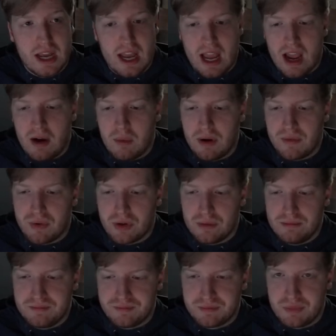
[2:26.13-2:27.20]
However,
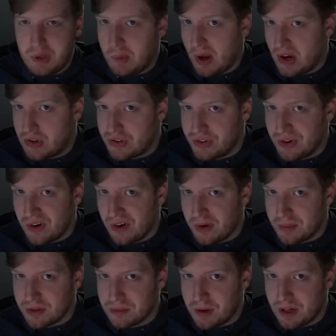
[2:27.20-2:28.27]
you actually are
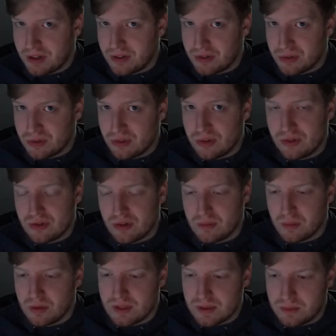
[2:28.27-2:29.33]
able to mind control two
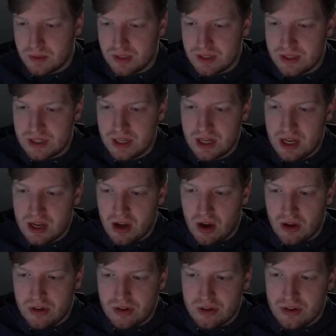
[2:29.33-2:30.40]
Stoneborns at once
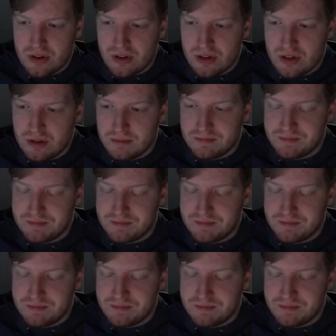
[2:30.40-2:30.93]
under